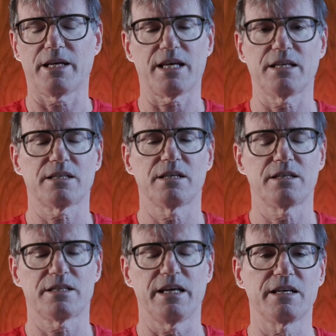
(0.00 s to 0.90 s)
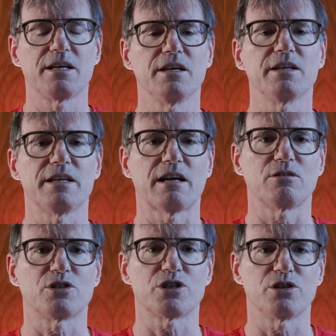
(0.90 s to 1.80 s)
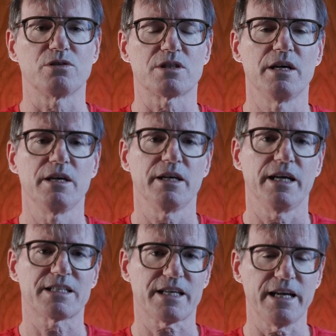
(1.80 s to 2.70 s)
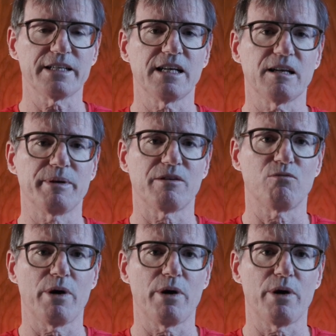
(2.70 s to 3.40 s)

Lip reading: I can't take narrow shoes. It's gained a little bit of